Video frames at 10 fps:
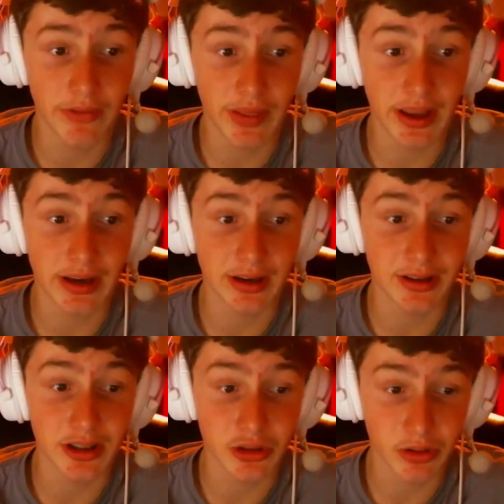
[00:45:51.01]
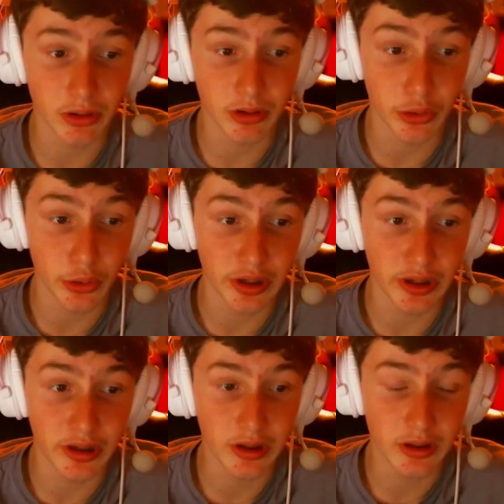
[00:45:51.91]
they can control Huni
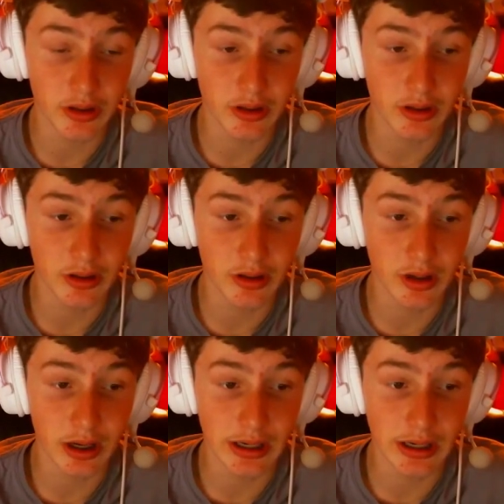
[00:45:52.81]
against